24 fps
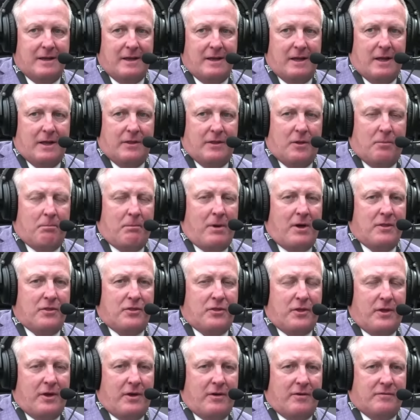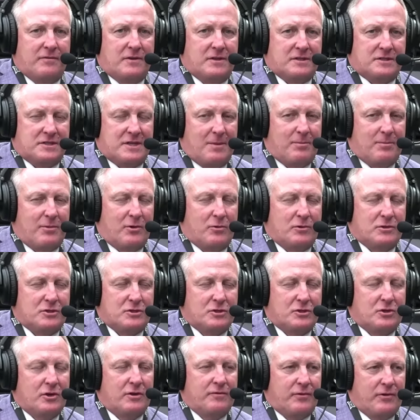The month of December was
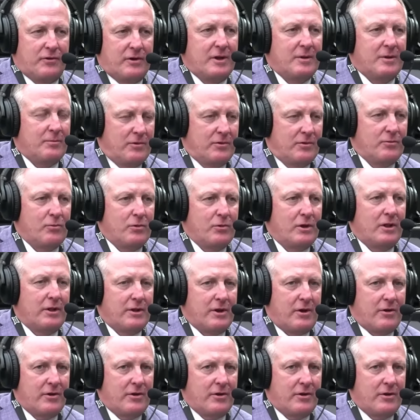good for him when Will had already